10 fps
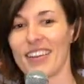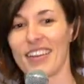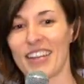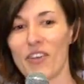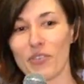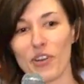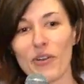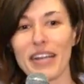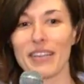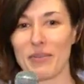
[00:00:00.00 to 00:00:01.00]
Now, if you know
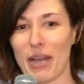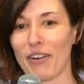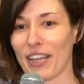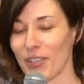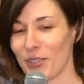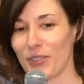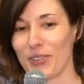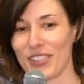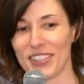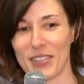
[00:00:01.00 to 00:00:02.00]
anything about raccoons,